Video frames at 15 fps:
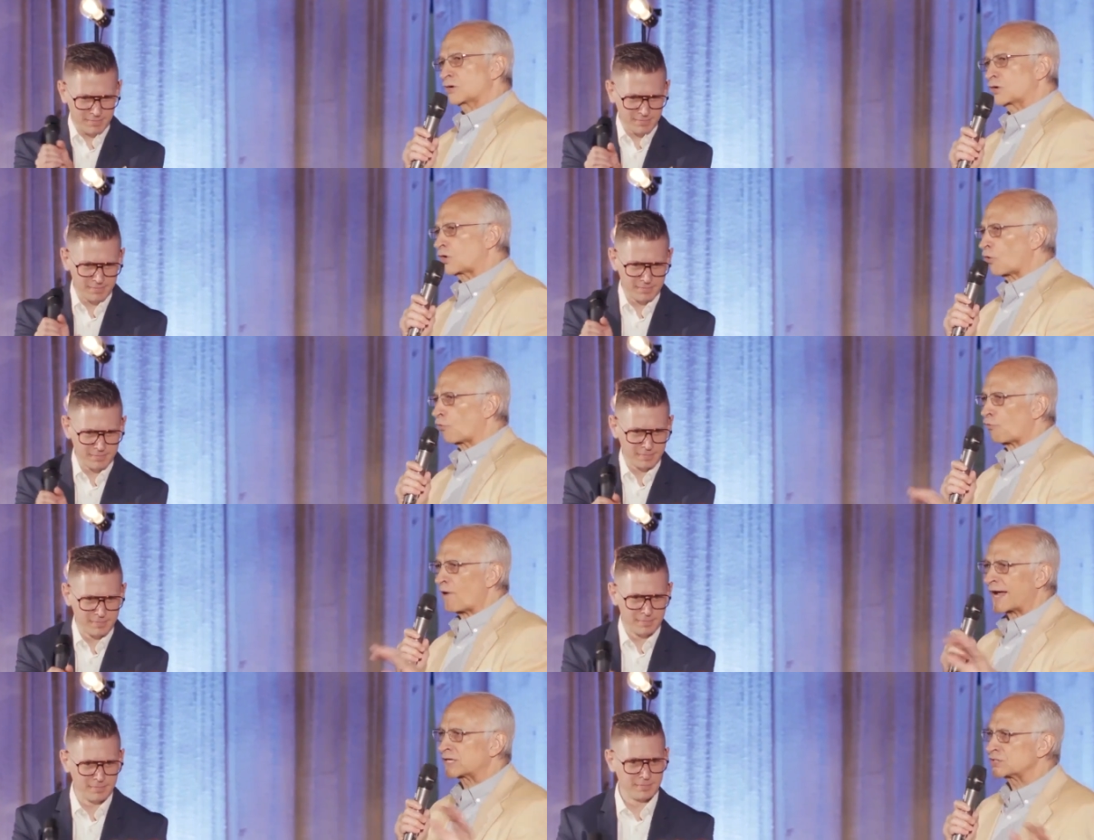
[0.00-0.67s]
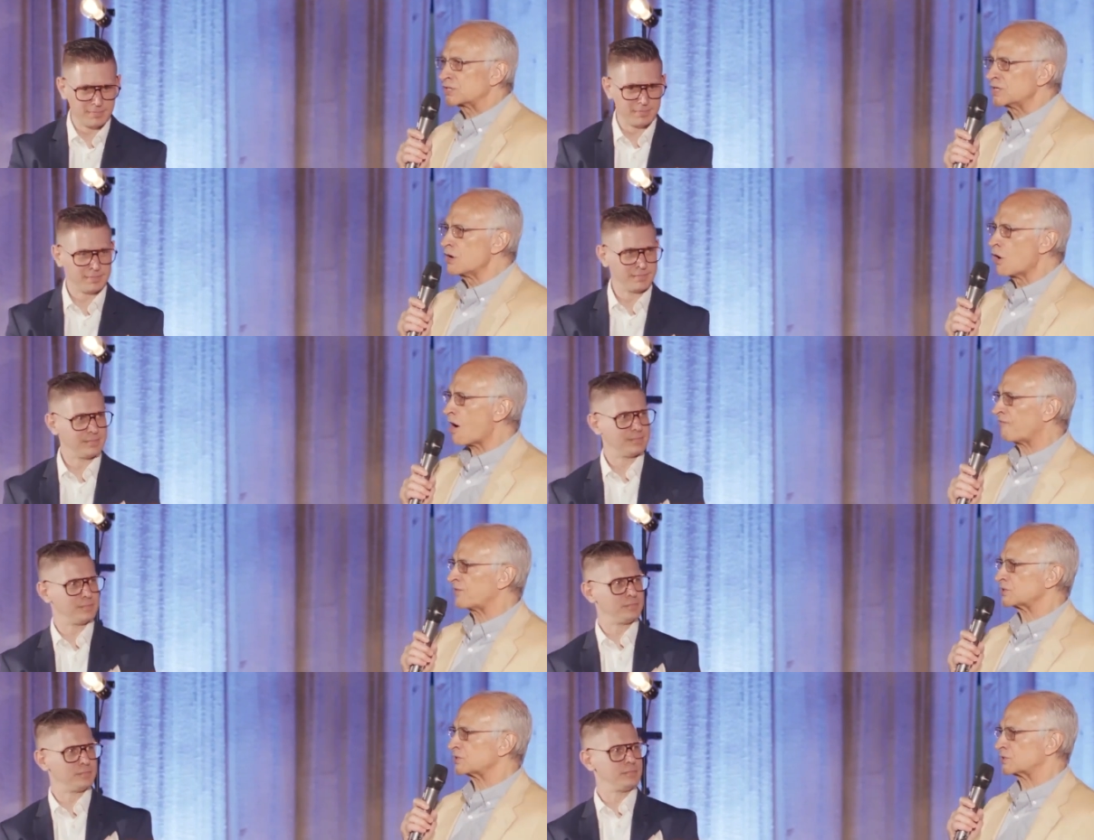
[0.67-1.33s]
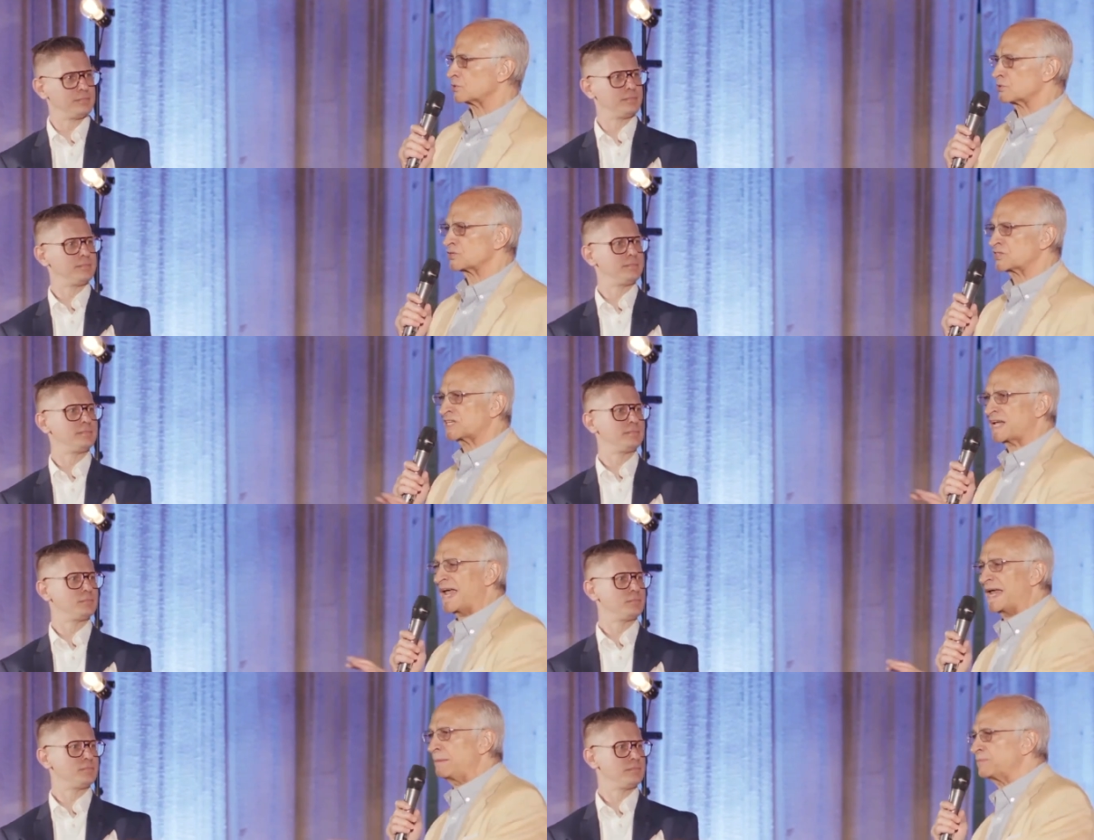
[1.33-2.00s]
Speaker 1: Correction officers
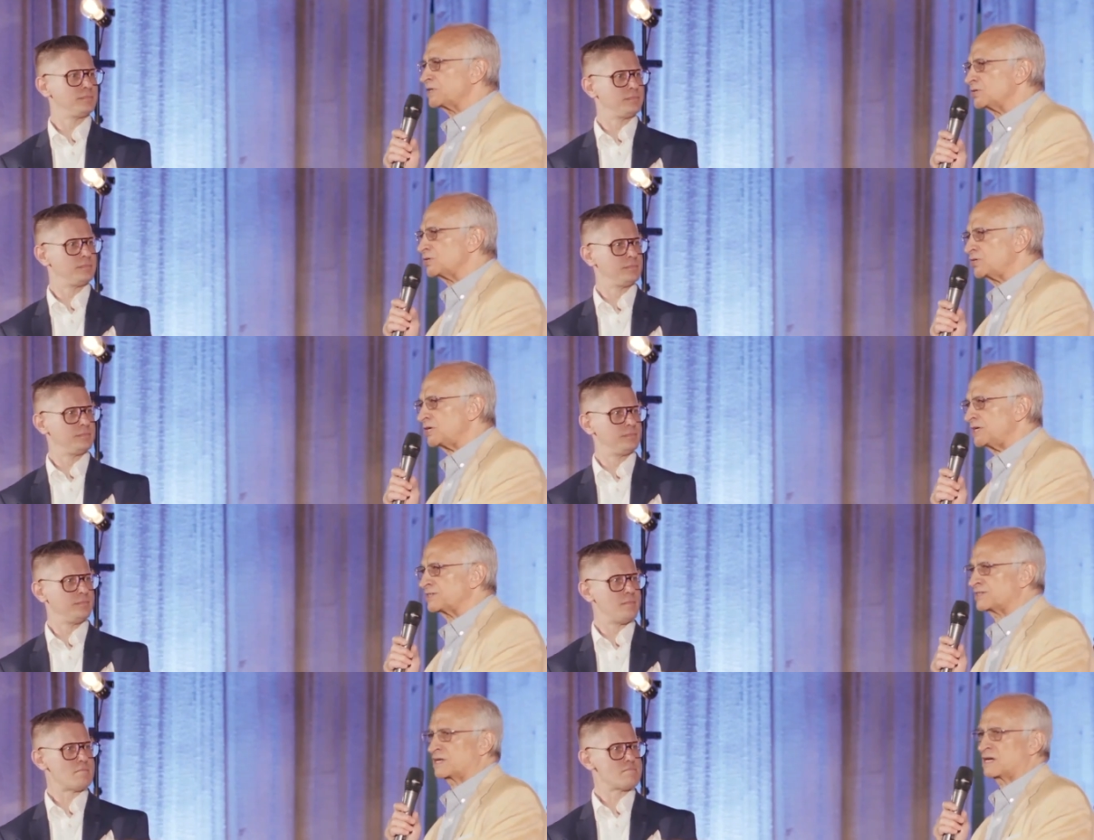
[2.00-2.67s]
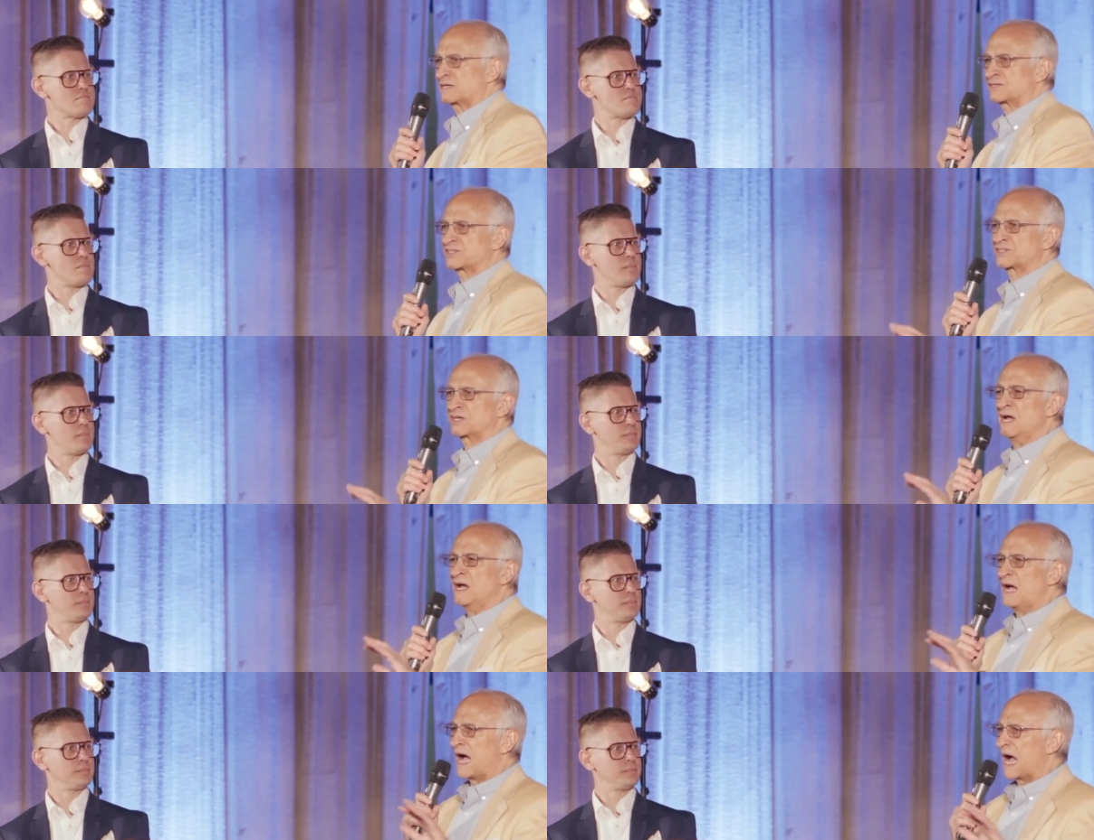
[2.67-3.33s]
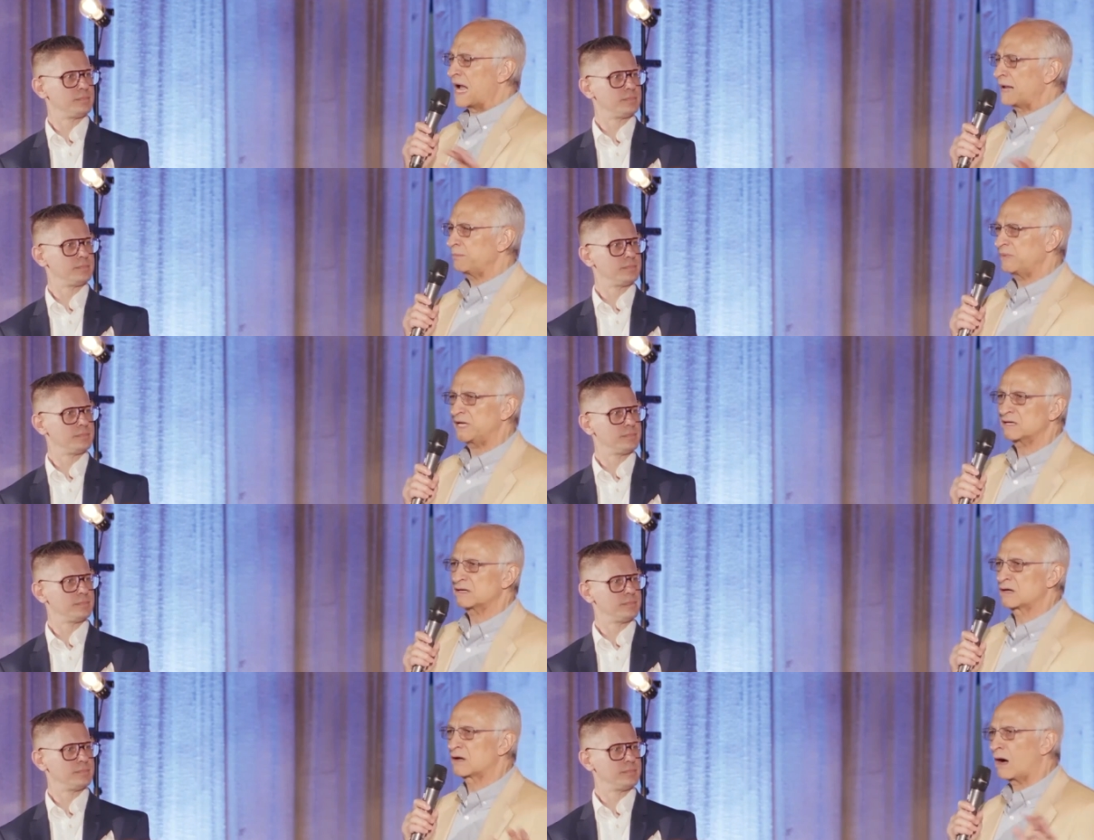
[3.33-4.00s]
came to Jesus. I
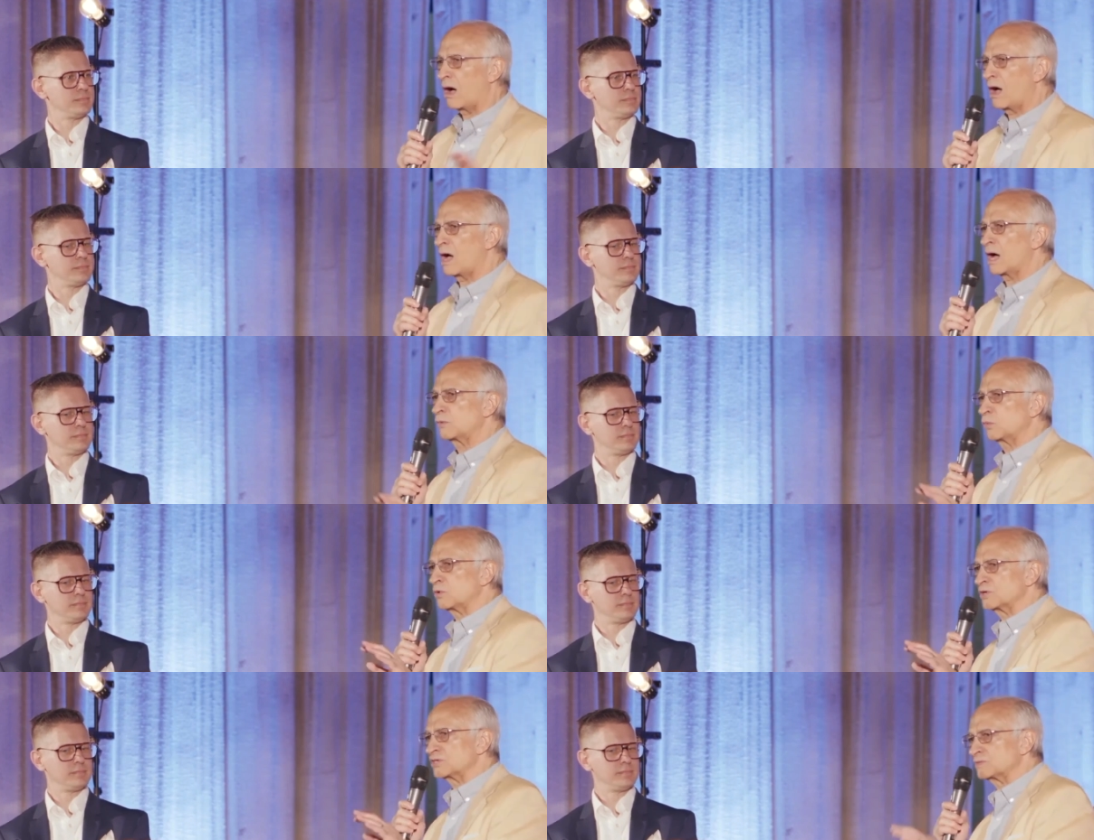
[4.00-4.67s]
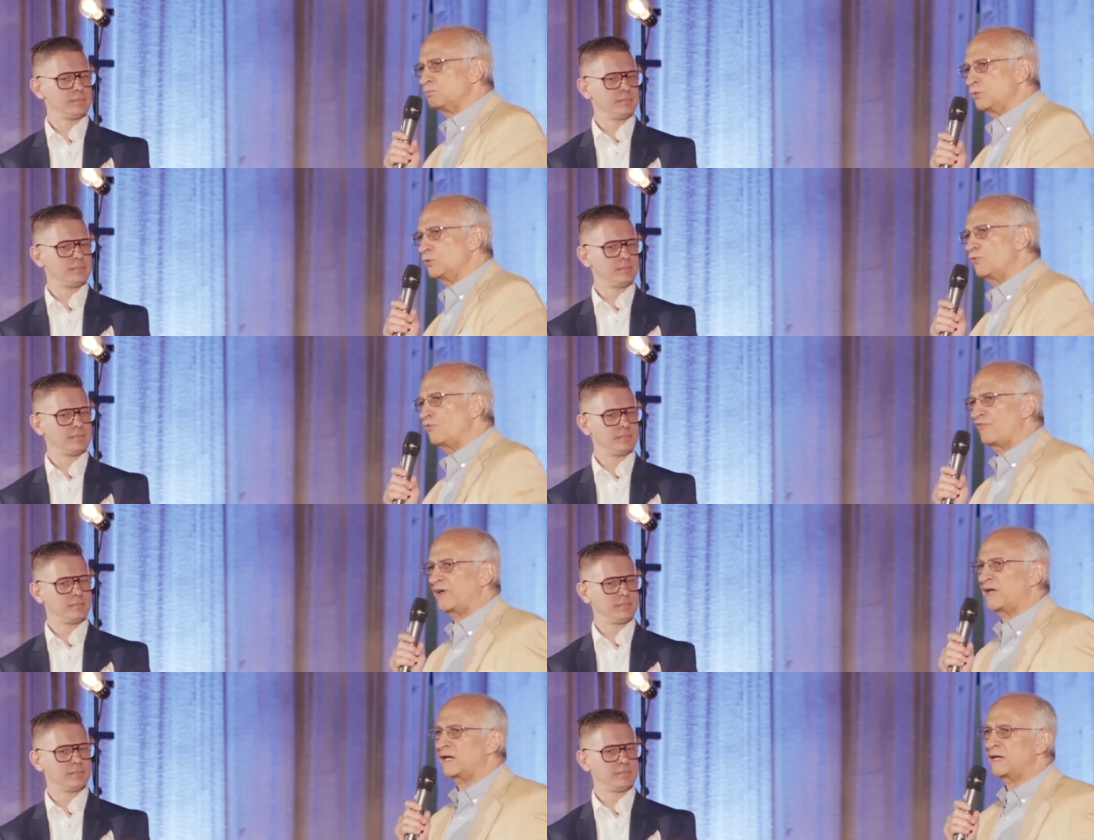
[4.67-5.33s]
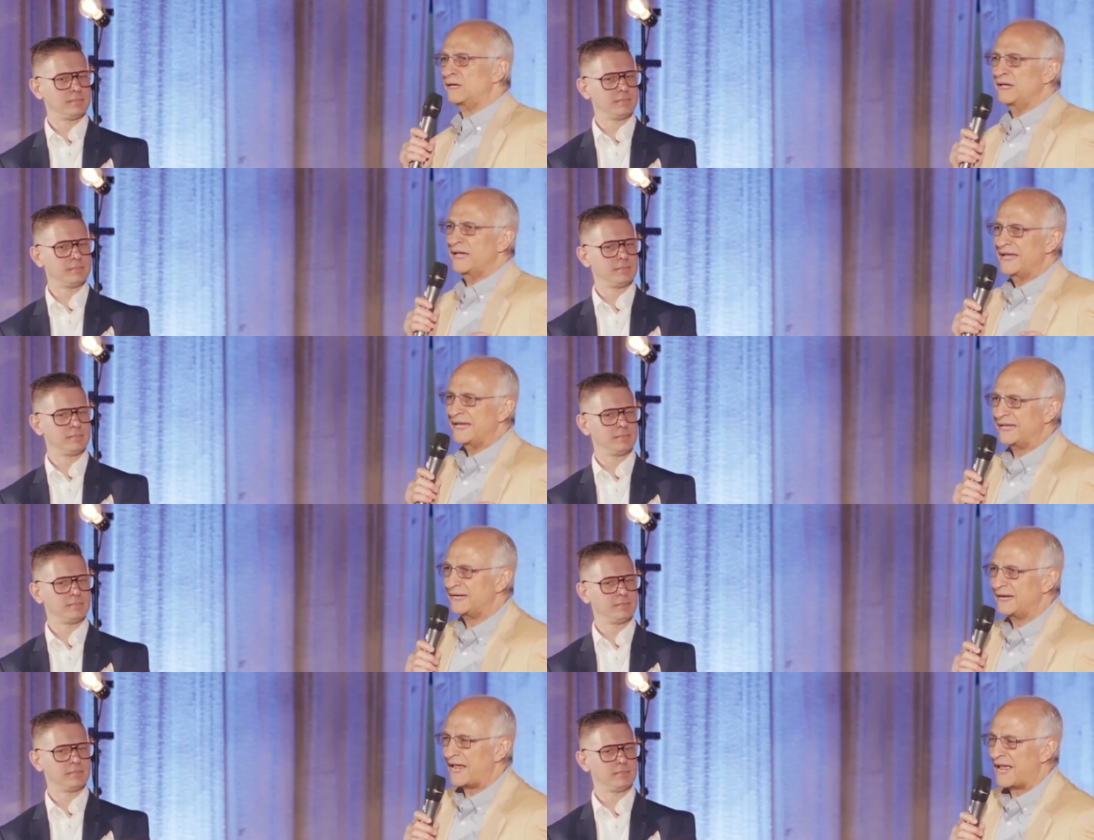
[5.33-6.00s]
mean, God was moving
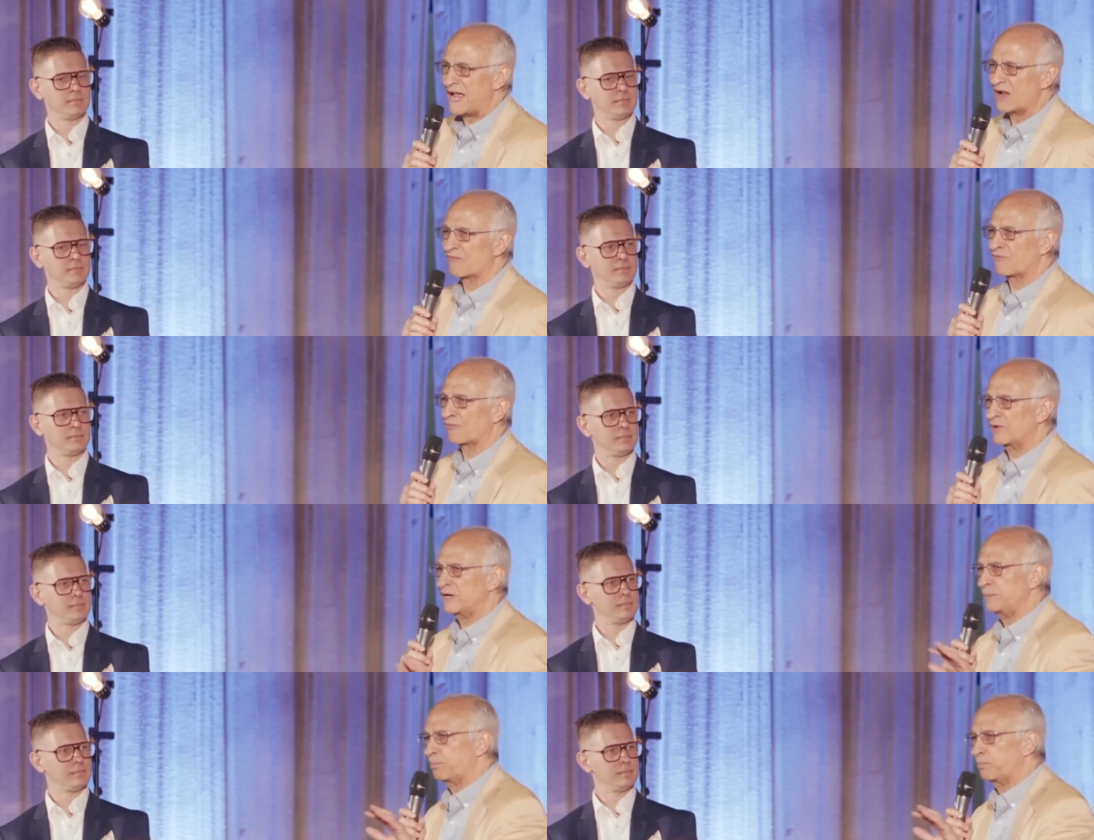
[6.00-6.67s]
in every